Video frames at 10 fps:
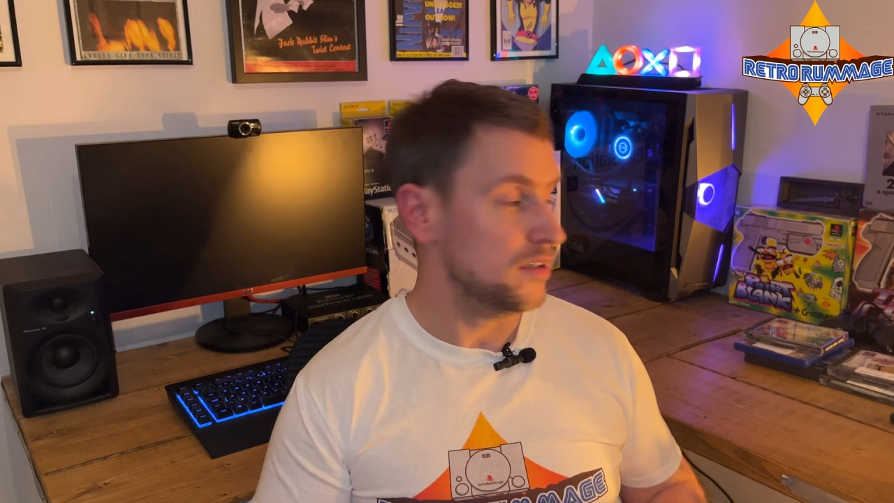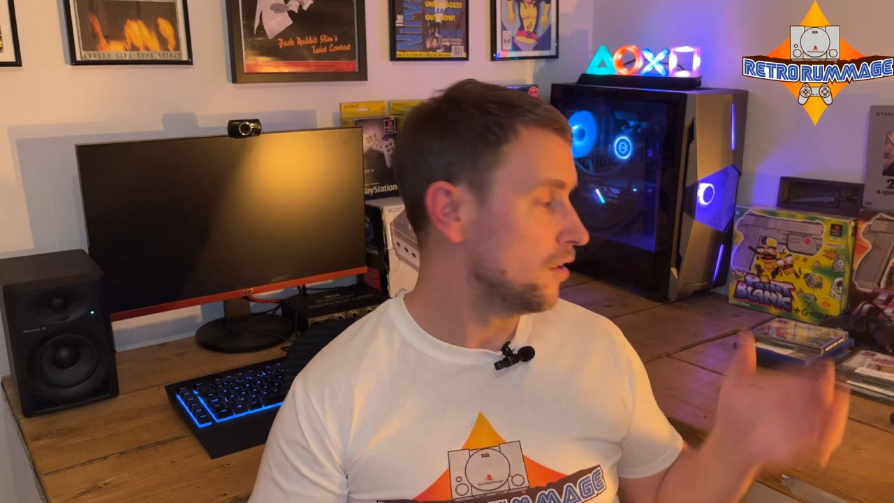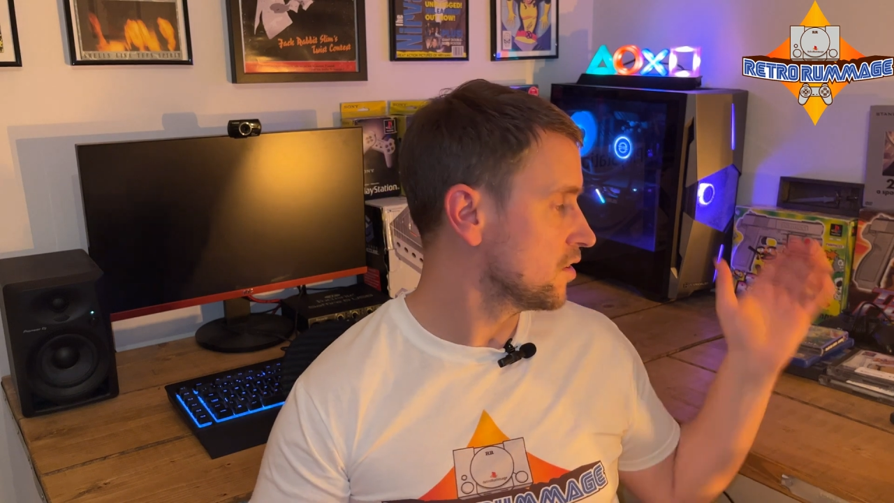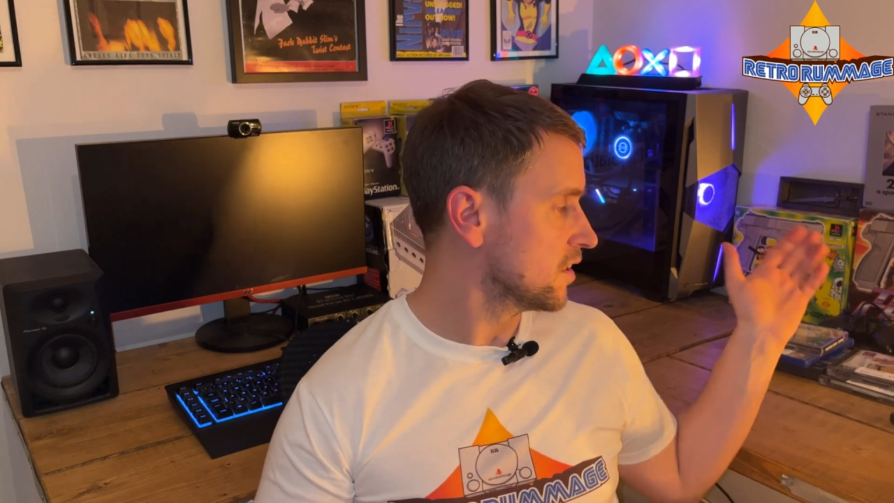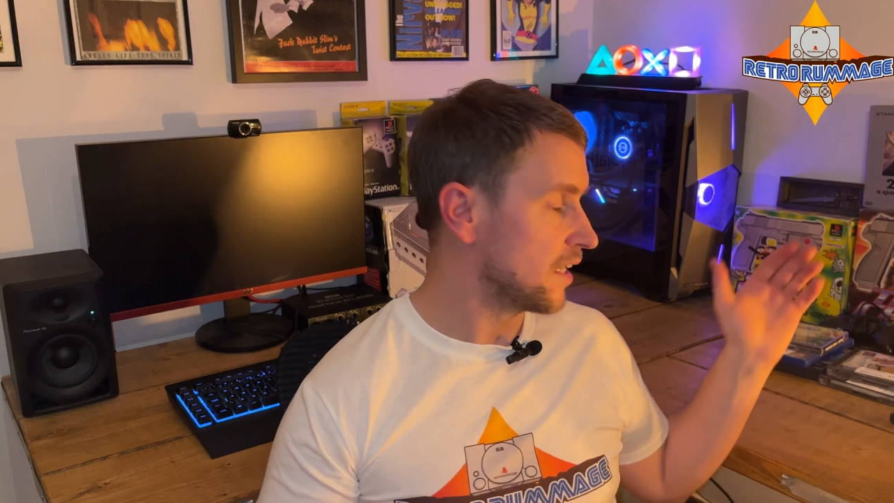
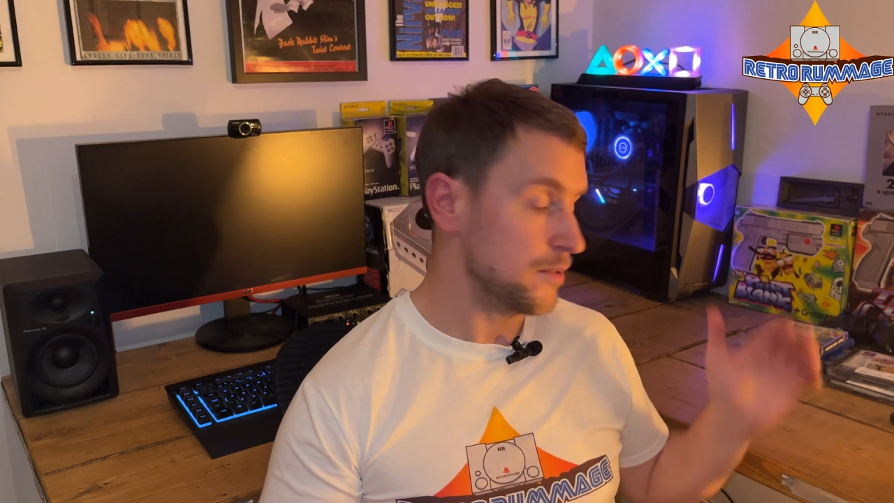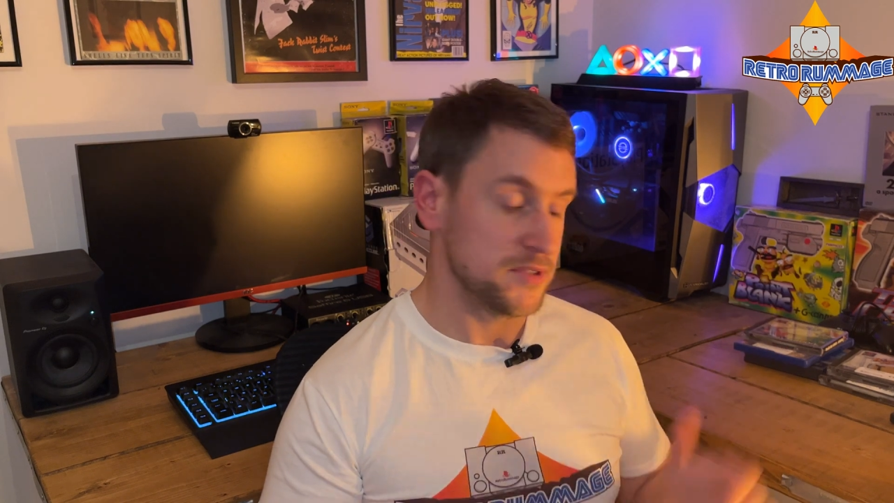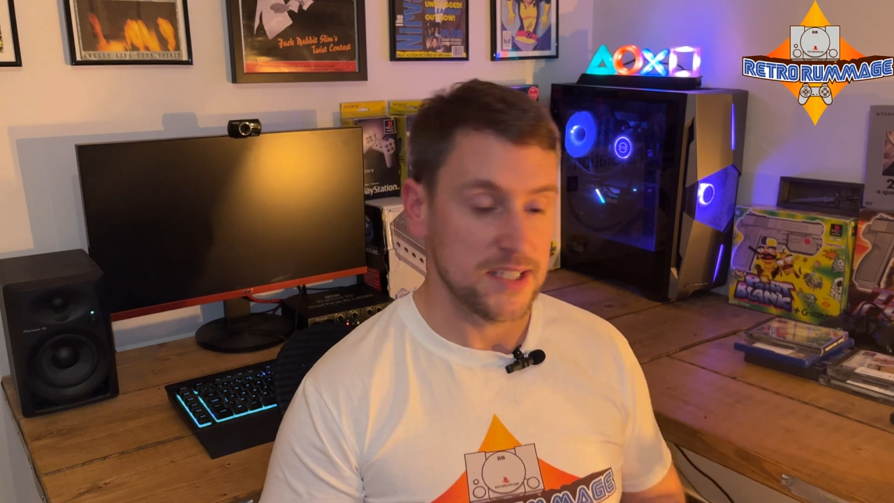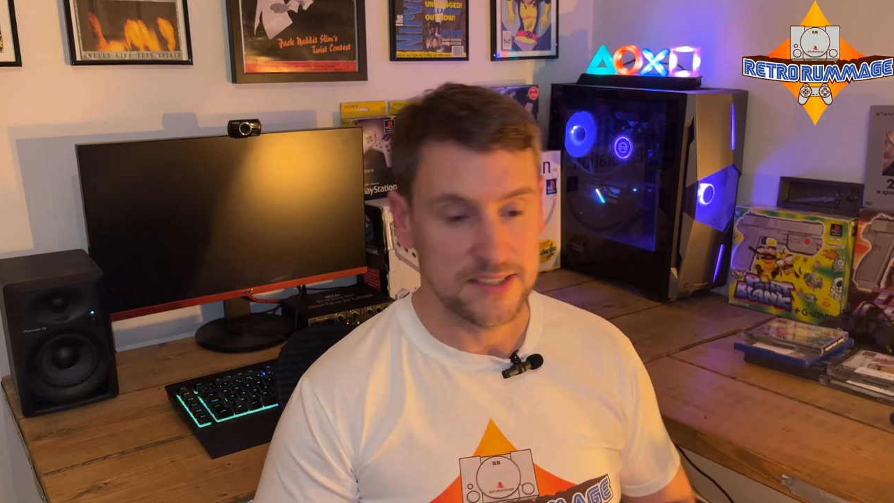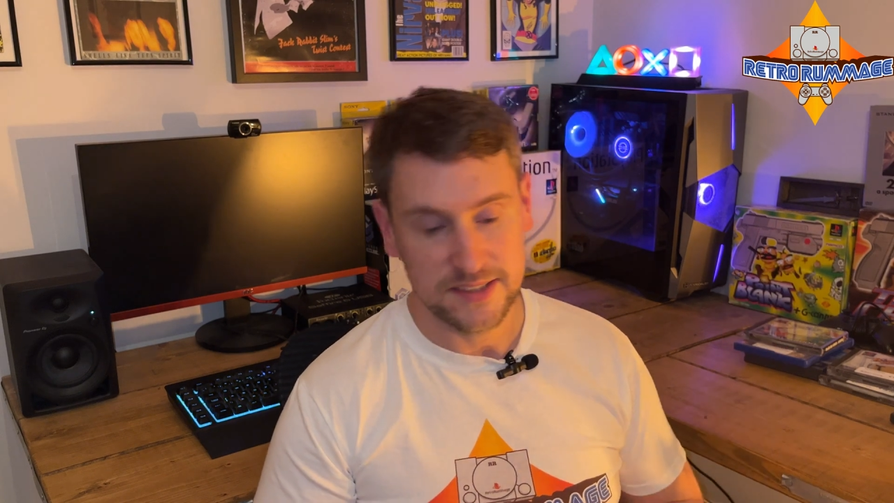Lots of
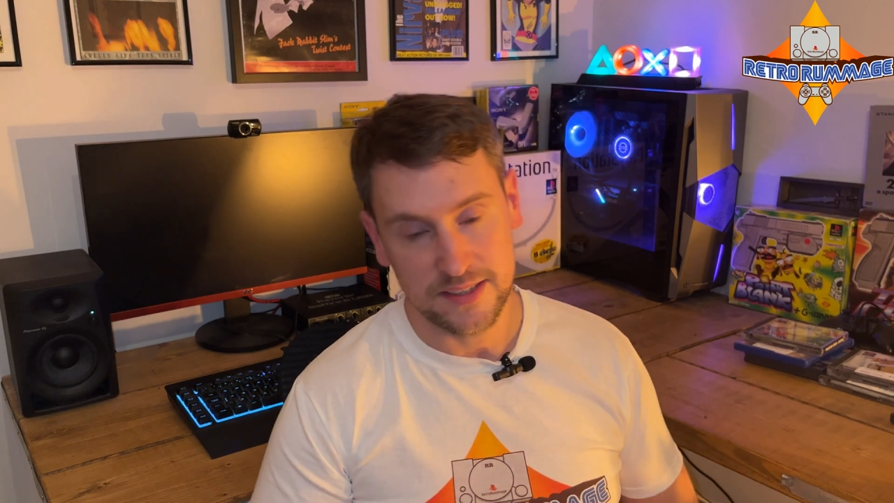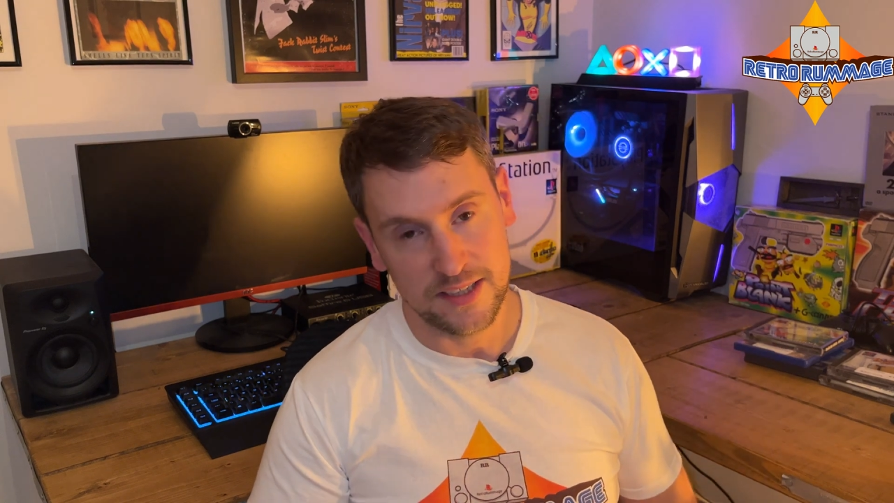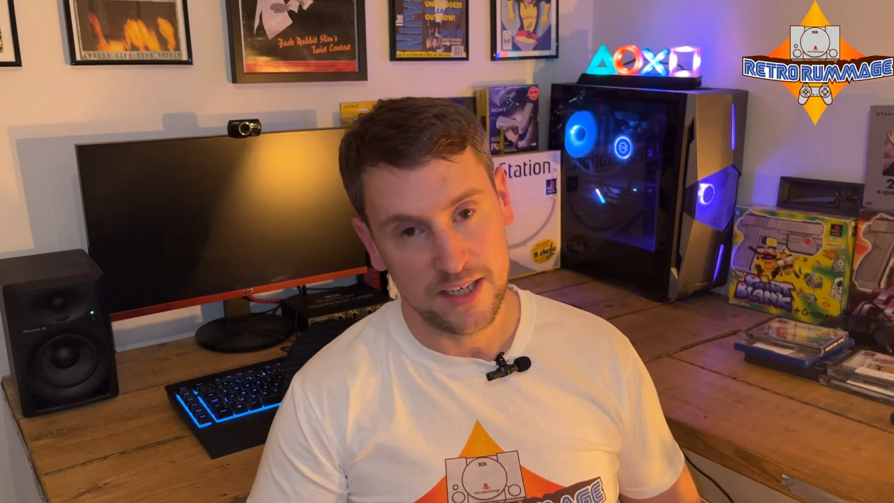games added to the